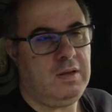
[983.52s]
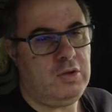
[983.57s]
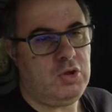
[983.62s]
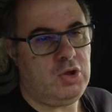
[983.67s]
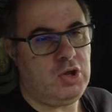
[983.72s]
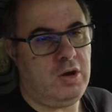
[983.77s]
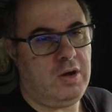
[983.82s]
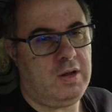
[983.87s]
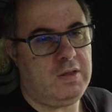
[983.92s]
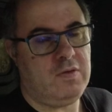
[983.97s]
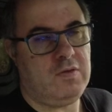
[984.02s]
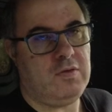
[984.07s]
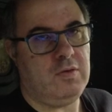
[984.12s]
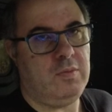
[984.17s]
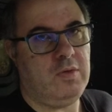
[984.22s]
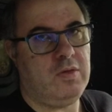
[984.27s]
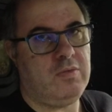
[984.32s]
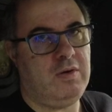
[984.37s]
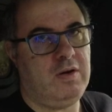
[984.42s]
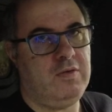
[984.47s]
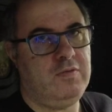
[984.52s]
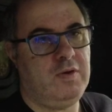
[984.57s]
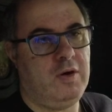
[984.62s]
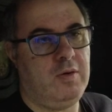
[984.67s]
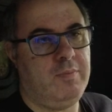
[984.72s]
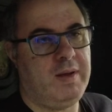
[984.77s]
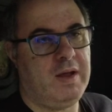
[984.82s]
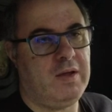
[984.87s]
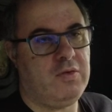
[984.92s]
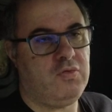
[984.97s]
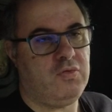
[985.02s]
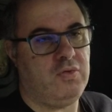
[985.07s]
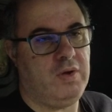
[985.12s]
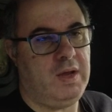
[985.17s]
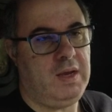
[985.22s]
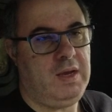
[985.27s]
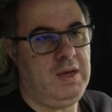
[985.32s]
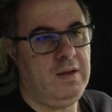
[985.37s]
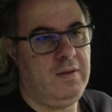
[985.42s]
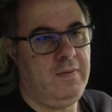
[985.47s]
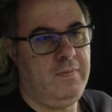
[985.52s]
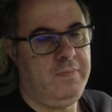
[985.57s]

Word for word: charges up the 12 volt battery,